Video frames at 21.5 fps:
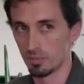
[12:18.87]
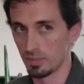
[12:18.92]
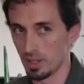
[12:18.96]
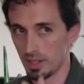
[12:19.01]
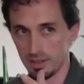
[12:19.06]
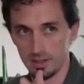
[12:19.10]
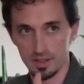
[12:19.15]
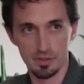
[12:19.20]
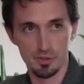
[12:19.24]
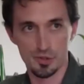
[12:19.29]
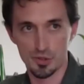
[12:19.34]

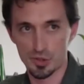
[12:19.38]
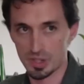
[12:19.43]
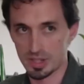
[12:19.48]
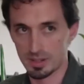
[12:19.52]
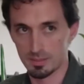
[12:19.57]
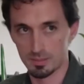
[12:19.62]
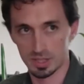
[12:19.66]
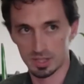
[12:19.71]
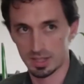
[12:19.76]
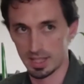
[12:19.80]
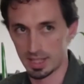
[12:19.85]
into your
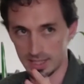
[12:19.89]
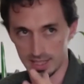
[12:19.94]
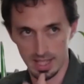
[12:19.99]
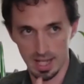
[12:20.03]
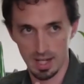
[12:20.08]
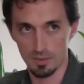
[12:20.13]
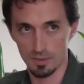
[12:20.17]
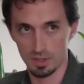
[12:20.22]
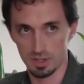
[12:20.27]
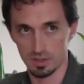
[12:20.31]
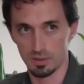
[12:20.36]
dreams, they stay
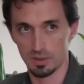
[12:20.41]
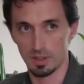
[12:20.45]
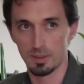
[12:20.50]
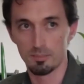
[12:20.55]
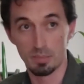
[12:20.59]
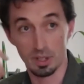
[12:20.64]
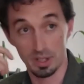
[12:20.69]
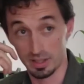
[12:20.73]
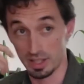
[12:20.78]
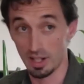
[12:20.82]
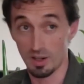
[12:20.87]
with you.
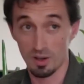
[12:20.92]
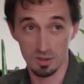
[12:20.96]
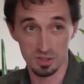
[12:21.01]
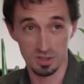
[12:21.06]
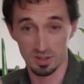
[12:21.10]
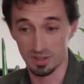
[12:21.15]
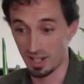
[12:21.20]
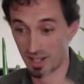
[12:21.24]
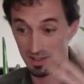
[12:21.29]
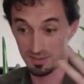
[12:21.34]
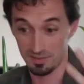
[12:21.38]
But they also
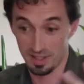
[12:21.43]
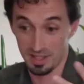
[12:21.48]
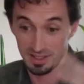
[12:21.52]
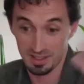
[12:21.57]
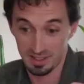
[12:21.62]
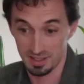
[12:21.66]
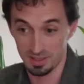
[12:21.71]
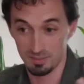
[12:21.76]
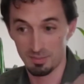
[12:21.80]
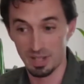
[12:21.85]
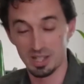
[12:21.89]
kind of like
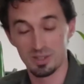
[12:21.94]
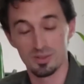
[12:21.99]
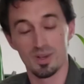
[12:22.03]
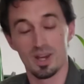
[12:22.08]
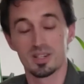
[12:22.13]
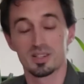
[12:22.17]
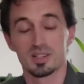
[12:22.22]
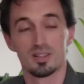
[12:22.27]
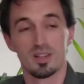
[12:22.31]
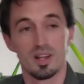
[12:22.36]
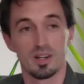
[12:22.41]
make you
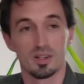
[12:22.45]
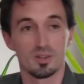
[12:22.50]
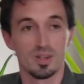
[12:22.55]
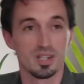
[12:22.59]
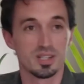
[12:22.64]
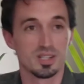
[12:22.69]
ask a lot of crazy